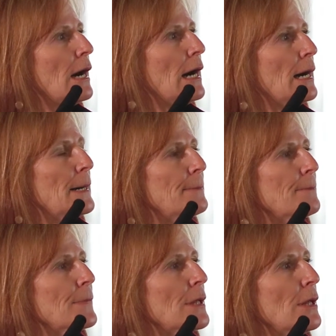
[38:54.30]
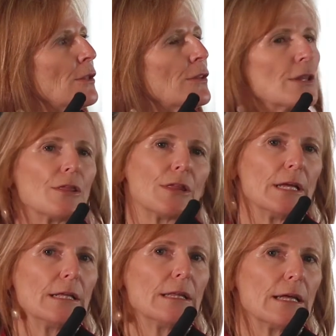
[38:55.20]
The
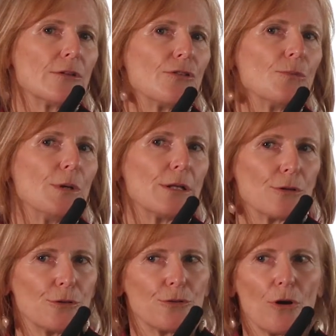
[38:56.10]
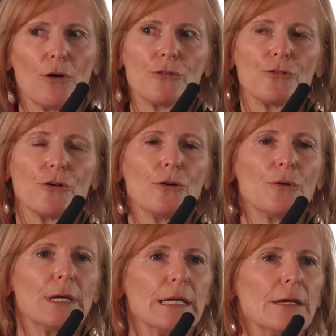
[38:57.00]
thing that we learned
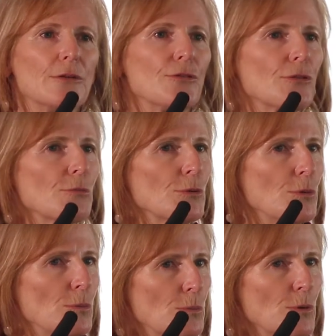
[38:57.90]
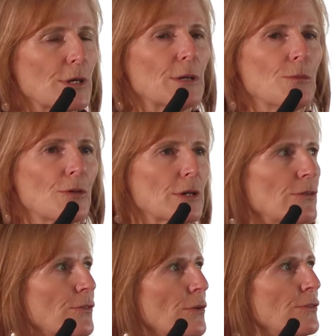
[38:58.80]
also is through working with
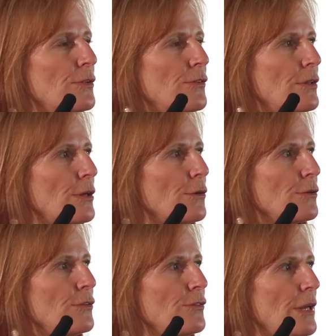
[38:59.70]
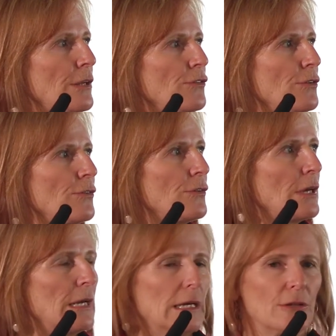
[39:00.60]
consultants in the early stages,
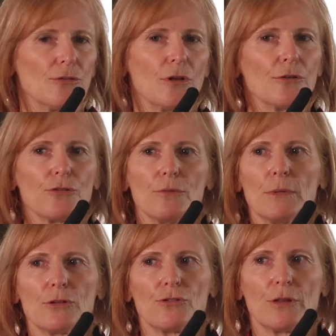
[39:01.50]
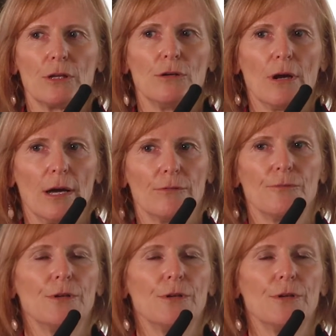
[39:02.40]
it's not so much that you have a